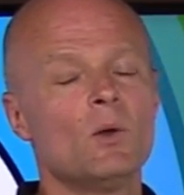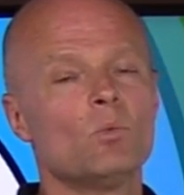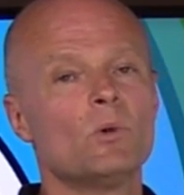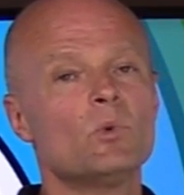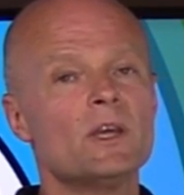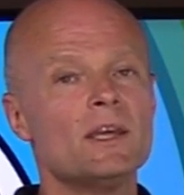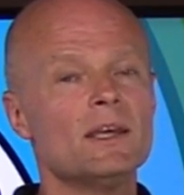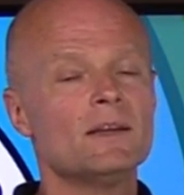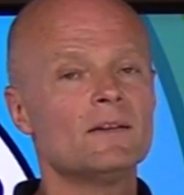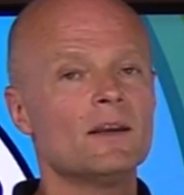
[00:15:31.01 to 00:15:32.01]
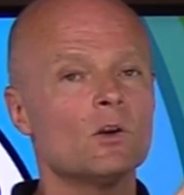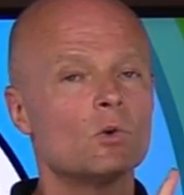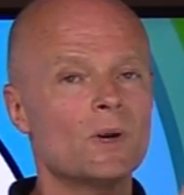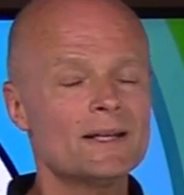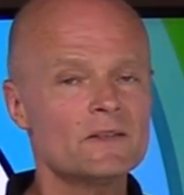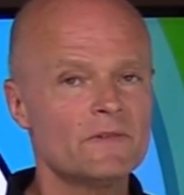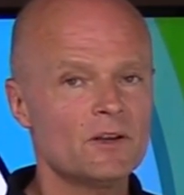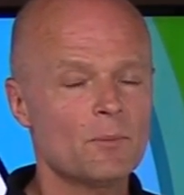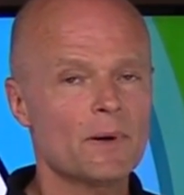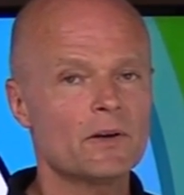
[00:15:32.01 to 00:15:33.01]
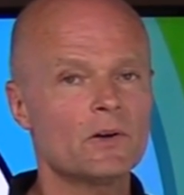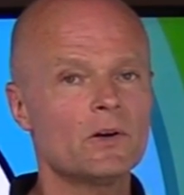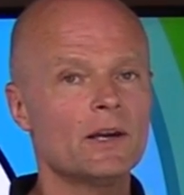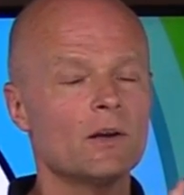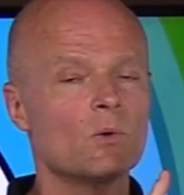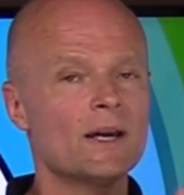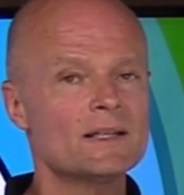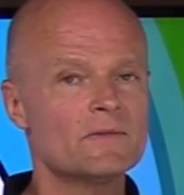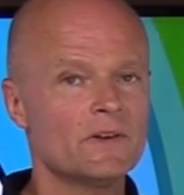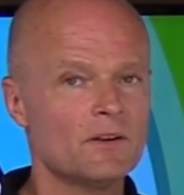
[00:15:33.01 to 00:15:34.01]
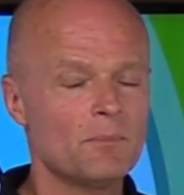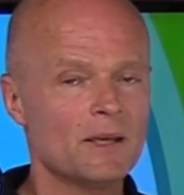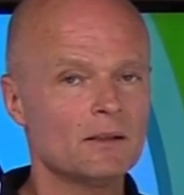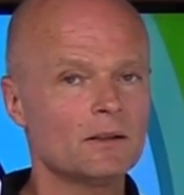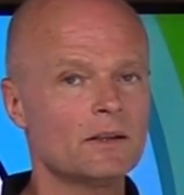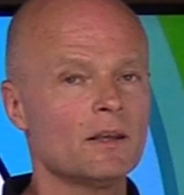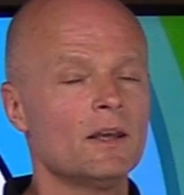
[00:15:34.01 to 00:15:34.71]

When we eat grass-fed butter and grass-fed milk,